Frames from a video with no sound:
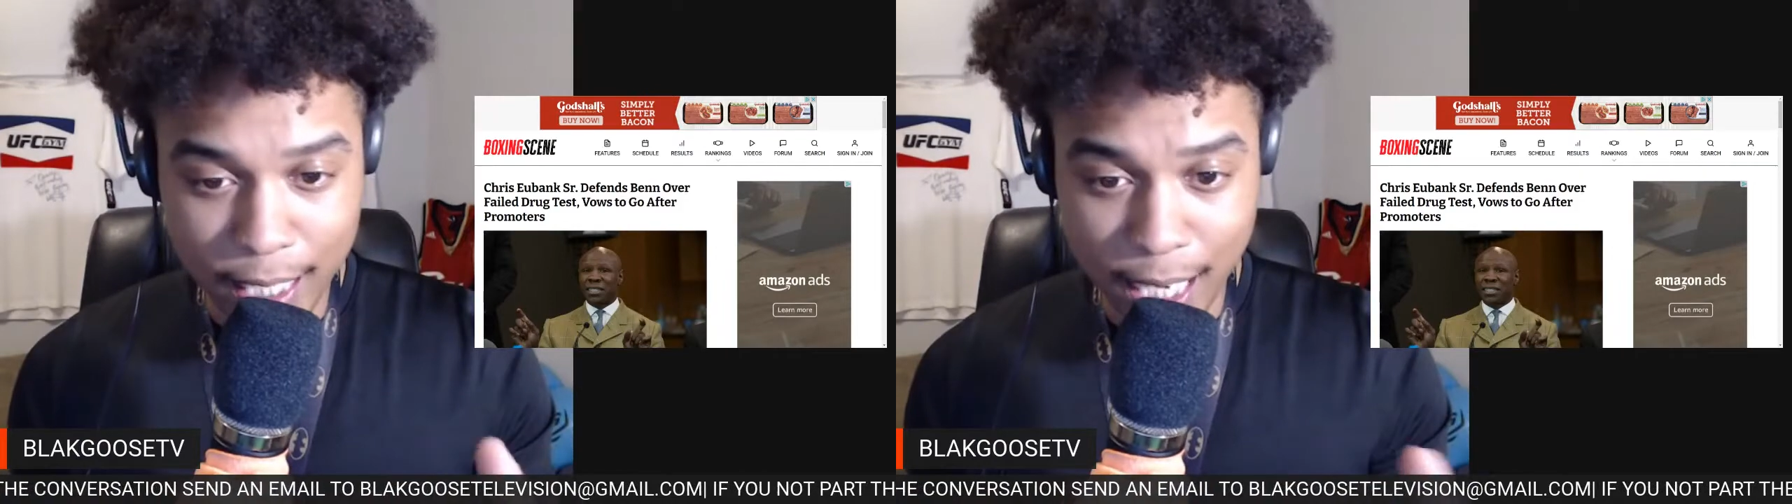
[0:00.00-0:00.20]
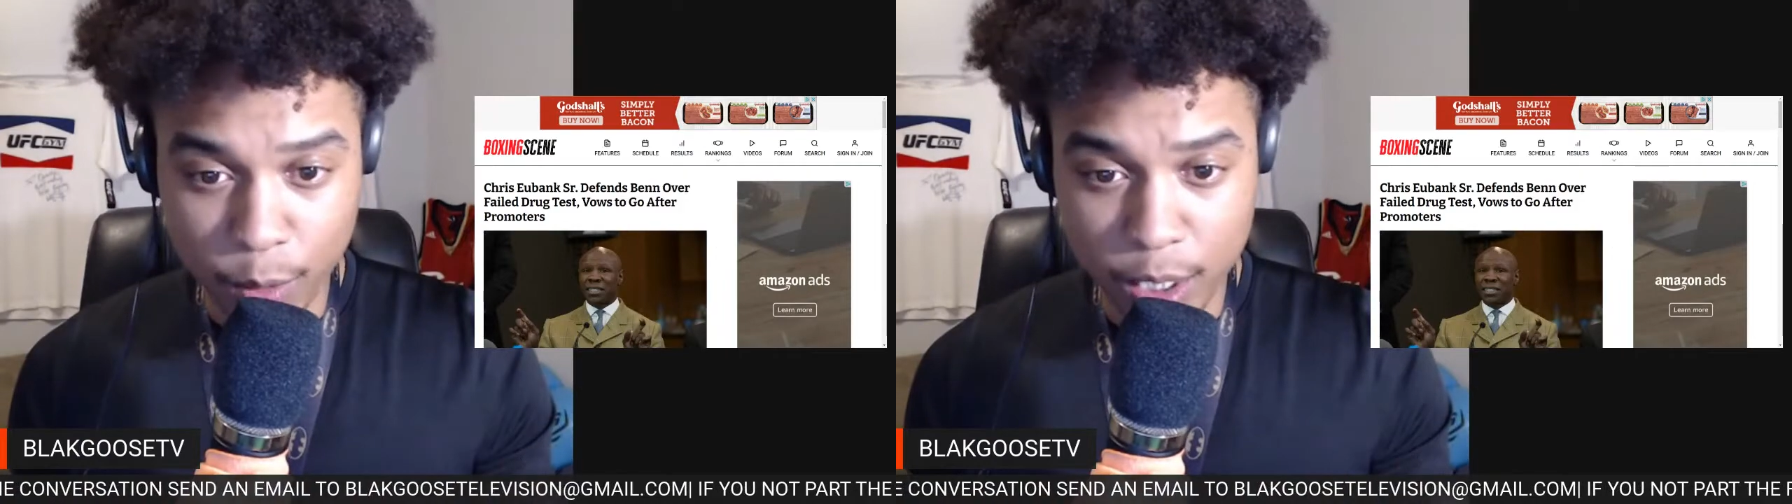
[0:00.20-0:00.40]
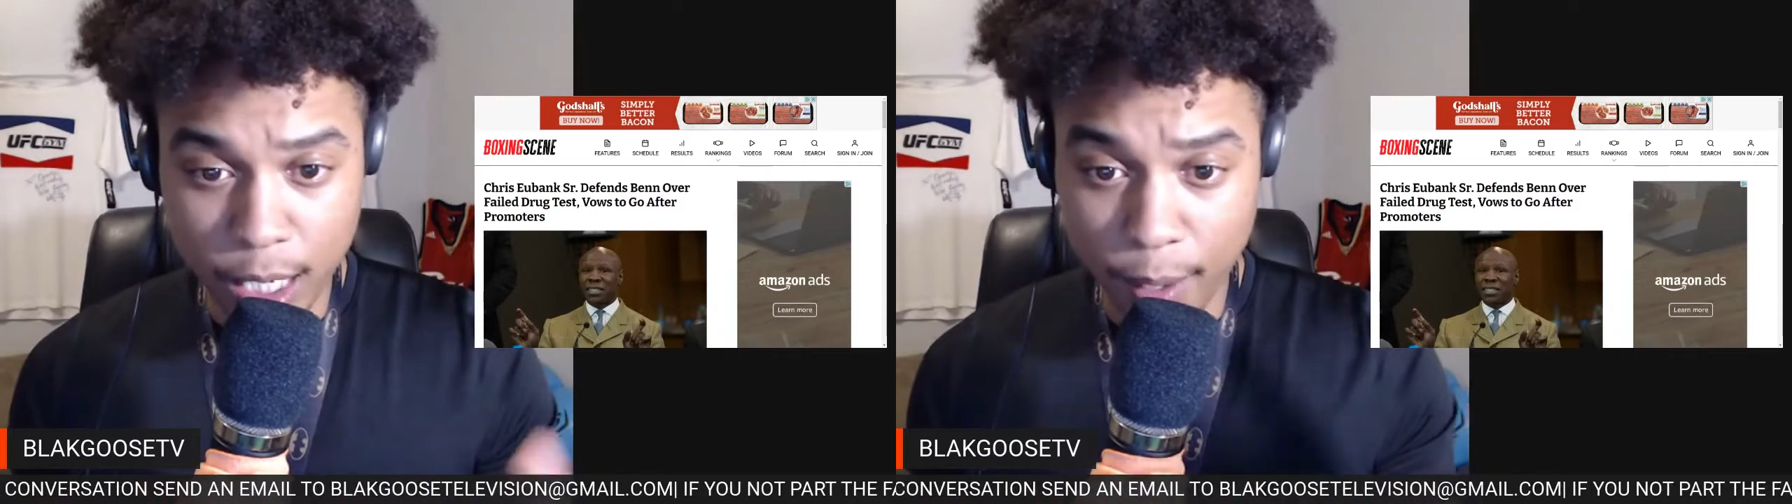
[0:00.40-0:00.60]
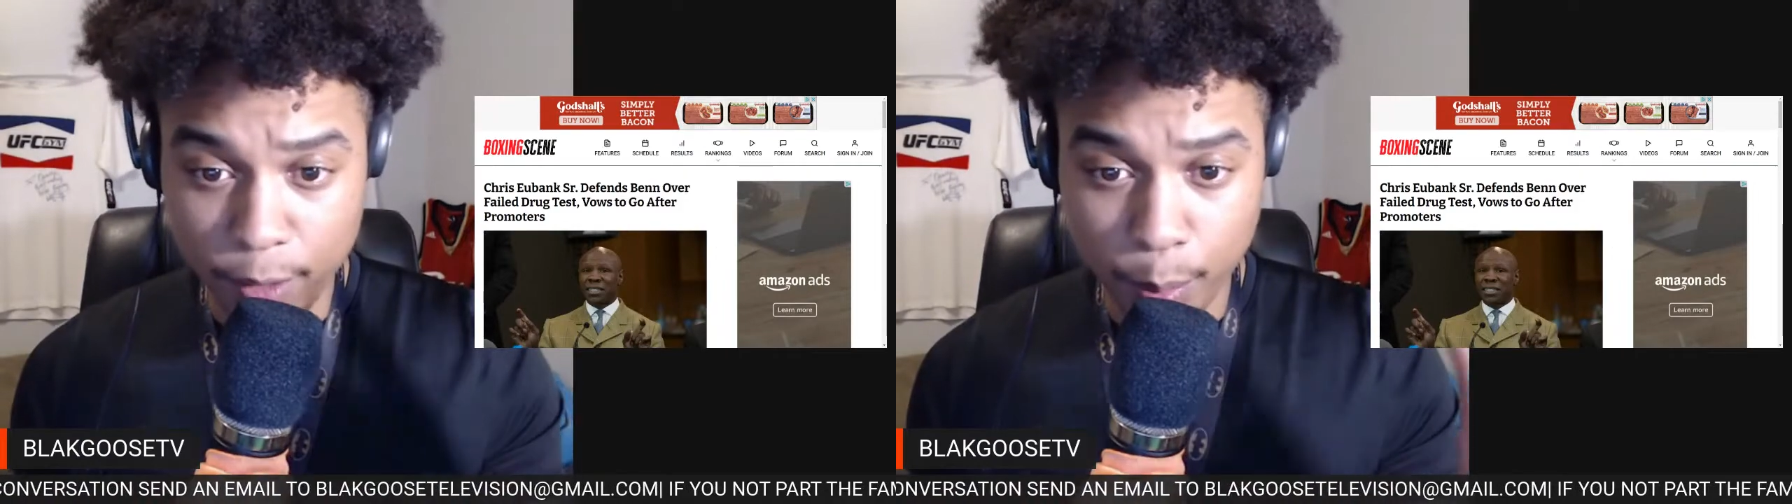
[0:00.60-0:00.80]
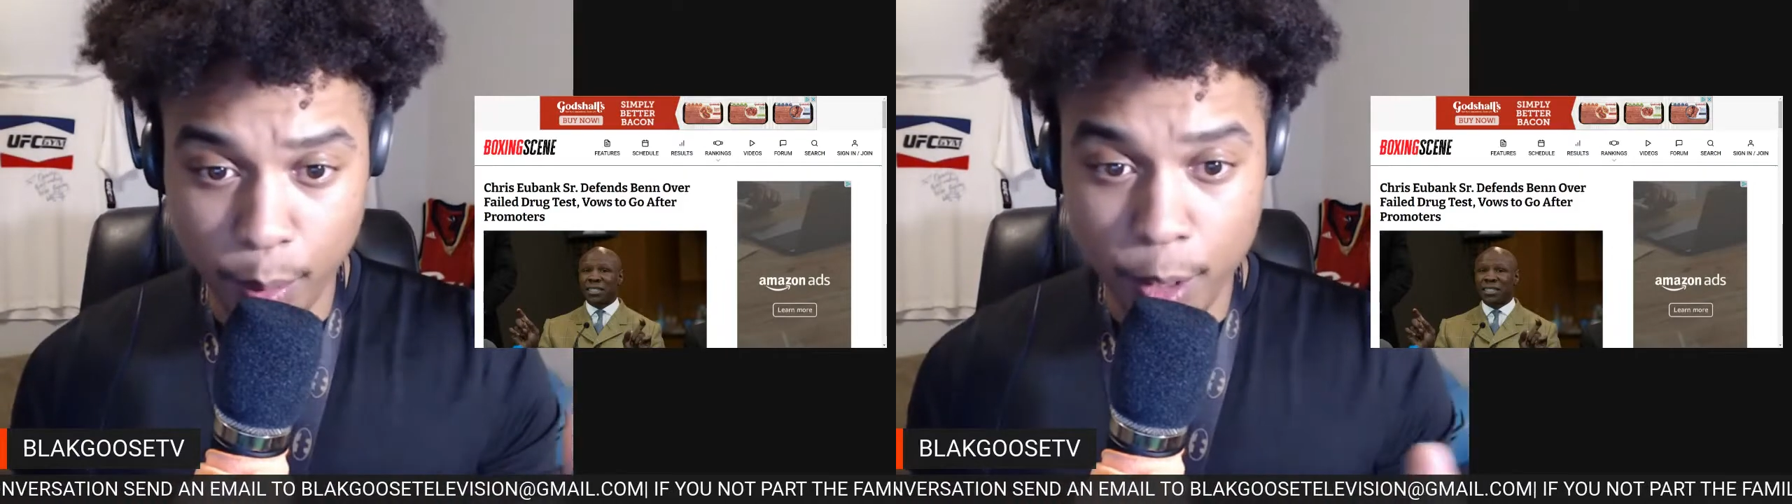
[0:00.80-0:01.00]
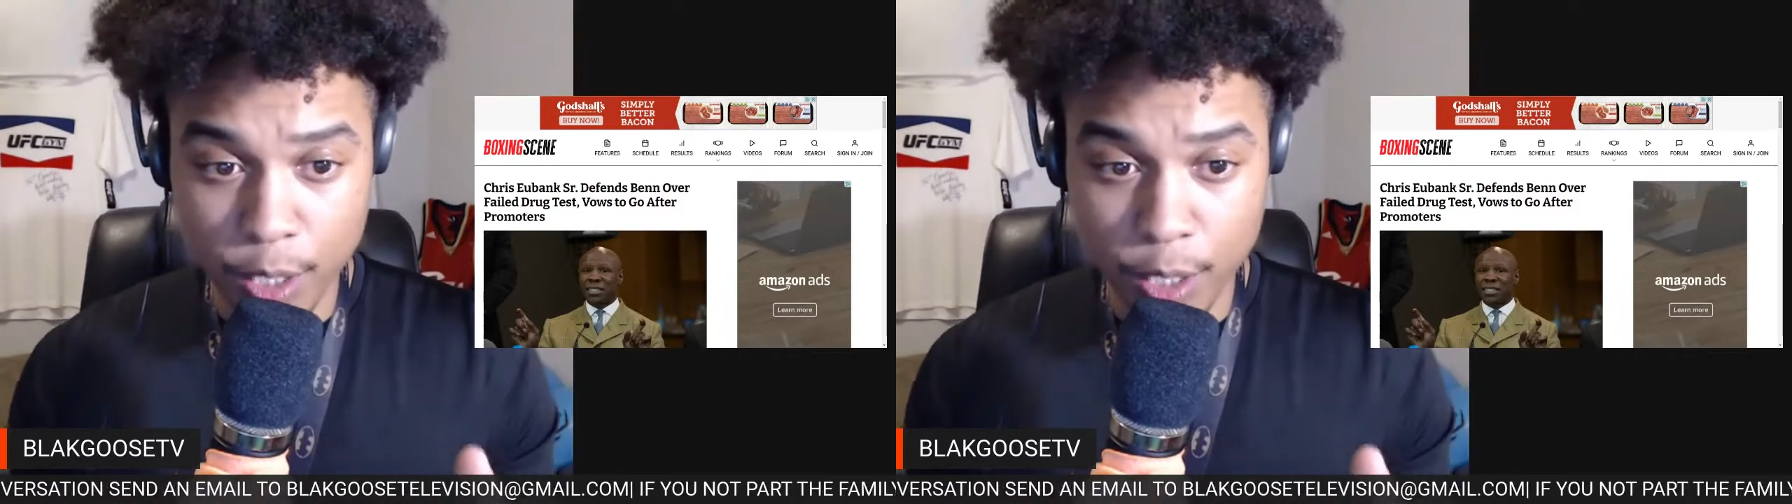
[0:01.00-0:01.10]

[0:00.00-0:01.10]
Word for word: that he wants to come after promoters.